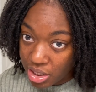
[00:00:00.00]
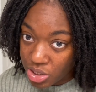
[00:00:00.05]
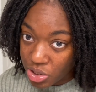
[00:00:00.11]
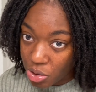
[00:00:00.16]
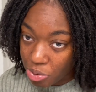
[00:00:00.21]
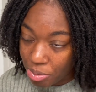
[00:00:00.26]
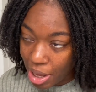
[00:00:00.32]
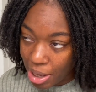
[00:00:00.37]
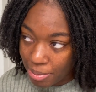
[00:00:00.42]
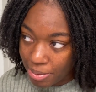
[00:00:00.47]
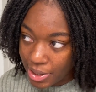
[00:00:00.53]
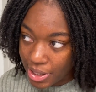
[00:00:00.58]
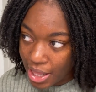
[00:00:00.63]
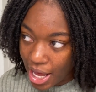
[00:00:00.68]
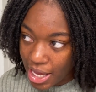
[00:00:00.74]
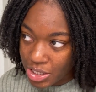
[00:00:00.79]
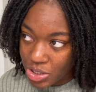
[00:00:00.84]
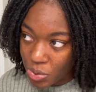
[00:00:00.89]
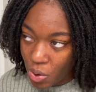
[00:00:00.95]
so maybe
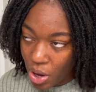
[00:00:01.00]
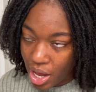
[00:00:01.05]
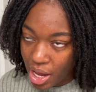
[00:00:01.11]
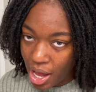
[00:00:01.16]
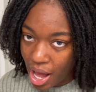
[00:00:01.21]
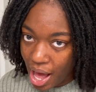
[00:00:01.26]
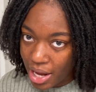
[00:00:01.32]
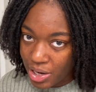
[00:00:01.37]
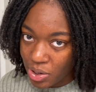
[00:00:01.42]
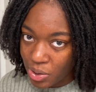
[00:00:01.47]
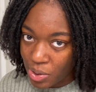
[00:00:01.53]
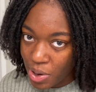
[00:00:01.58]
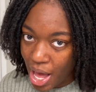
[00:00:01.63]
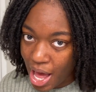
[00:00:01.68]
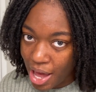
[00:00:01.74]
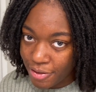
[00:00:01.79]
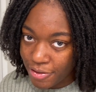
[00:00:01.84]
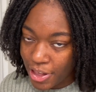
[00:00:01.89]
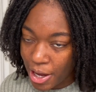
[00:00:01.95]
that's why I don't
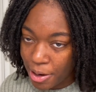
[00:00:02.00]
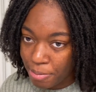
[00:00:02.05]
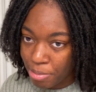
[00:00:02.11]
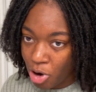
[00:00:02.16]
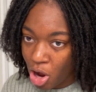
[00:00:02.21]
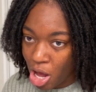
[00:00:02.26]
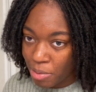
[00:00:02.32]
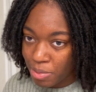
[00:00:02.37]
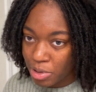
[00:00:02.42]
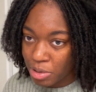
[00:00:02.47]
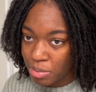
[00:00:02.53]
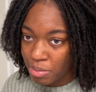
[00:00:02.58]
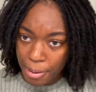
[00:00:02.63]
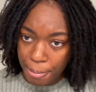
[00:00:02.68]
have that problem.